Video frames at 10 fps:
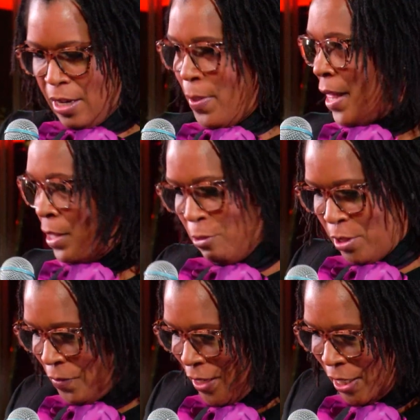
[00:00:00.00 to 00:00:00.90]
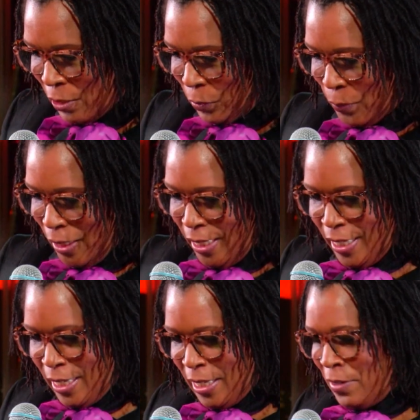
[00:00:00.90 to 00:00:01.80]
by those of us who
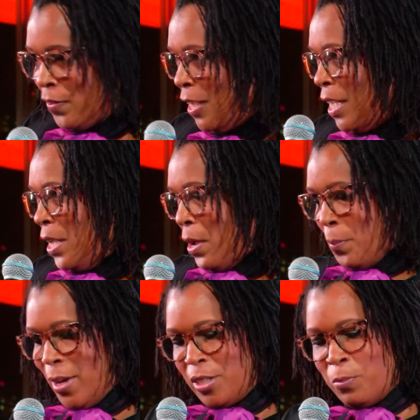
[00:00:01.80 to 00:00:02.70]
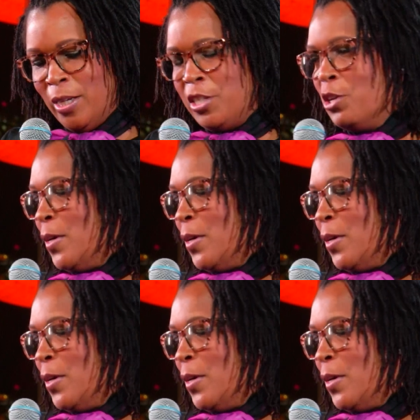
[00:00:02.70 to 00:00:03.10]
believe. But when you